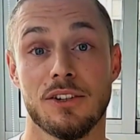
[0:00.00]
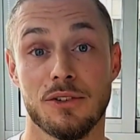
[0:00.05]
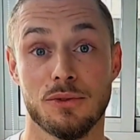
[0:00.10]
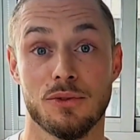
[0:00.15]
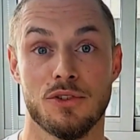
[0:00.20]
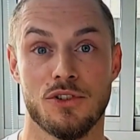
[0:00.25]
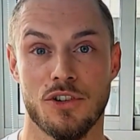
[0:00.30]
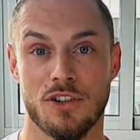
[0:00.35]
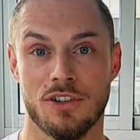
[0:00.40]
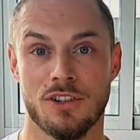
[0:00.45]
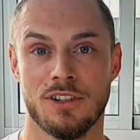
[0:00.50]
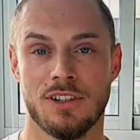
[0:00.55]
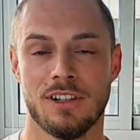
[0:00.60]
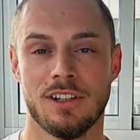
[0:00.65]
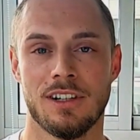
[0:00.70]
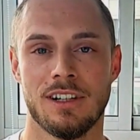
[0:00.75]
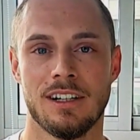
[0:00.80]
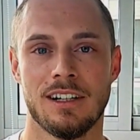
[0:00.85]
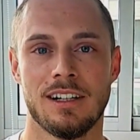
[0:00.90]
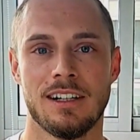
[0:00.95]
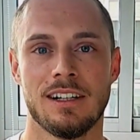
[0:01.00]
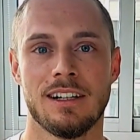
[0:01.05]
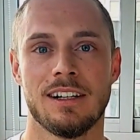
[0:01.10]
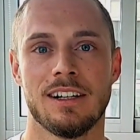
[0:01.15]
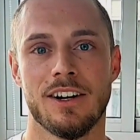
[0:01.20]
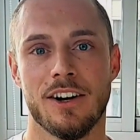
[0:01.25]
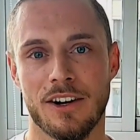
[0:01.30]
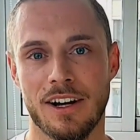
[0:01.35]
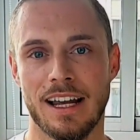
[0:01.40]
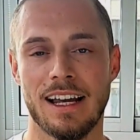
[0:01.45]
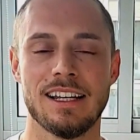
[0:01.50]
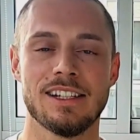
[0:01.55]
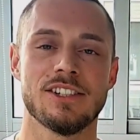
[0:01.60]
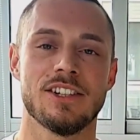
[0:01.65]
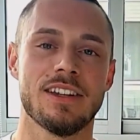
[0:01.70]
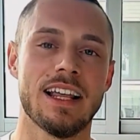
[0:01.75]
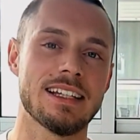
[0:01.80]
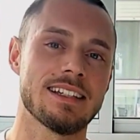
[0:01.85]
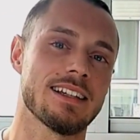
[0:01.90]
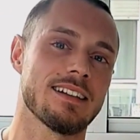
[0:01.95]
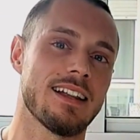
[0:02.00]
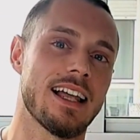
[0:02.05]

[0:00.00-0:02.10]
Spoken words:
culture. Okay, so that's the